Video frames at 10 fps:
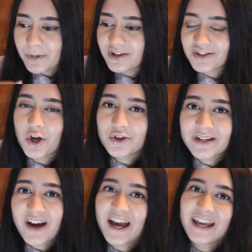But there's no
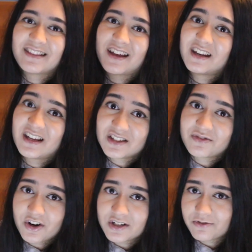denying that it is
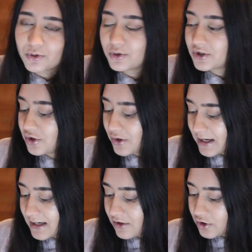very difficult to
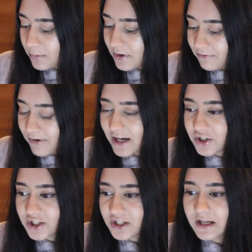get a job in
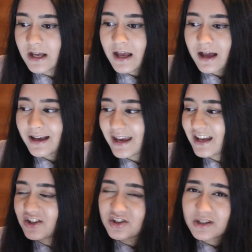fashion.
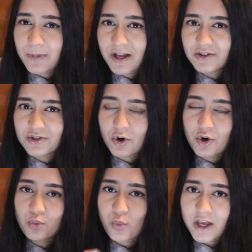Again, it just depends
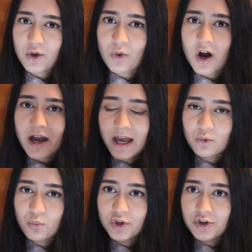on where you are
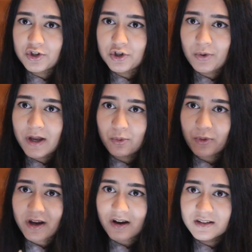and what you do and all
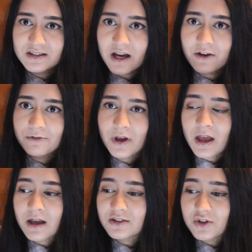that kind of stuff.
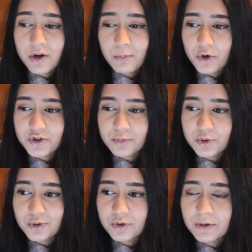It's not
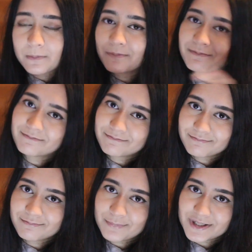impossible,
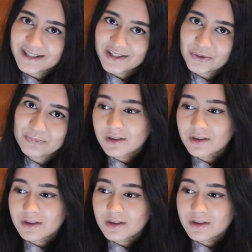but still.